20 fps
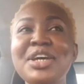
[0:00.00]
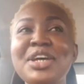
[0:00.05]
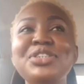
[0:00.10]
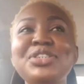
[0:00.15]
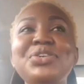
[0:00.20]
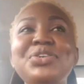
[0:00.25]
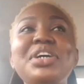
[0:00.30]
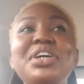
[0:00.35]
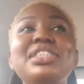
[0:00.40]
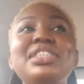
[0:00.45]

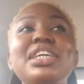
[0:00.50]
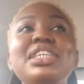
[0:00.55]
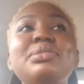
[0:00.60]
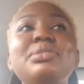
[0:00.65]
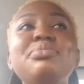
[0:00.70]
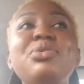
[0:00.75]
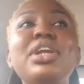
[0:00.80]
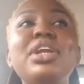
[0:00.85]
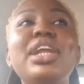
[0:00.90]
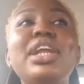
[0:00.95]
So
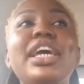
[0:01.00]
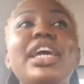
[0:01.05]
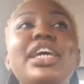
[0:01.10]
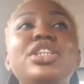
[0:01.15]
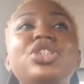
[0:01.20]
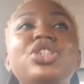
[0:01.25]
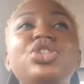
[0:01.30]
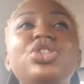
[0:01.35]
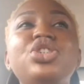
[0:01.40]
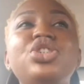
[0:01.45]
it's more like
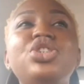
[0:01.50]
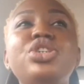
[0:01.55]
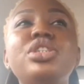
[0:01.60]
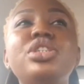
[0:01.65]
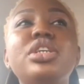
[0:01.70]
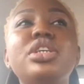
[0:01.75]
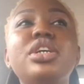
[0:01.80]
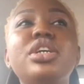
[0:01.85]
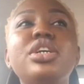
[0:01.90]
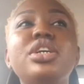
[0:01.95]

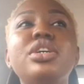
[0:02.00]
just